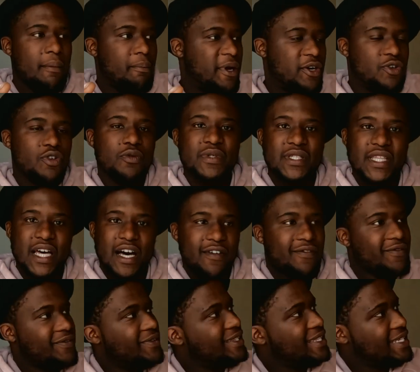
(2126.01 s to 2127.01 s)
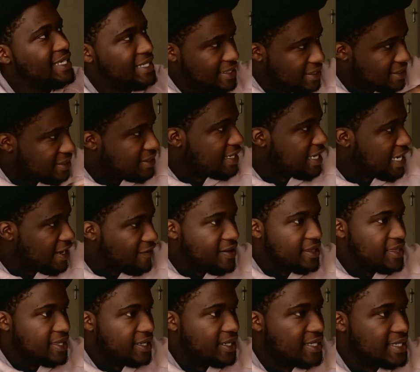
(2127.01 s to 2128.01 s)
bedroom stuff, this
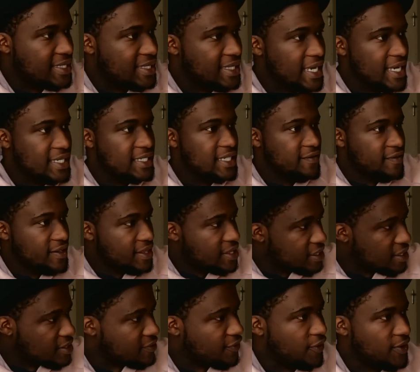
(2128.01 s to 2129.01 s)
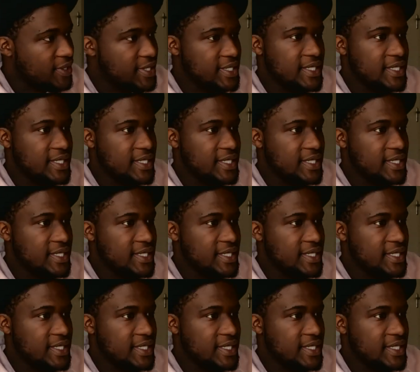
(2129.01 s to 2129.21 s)
everything is staged, everything is for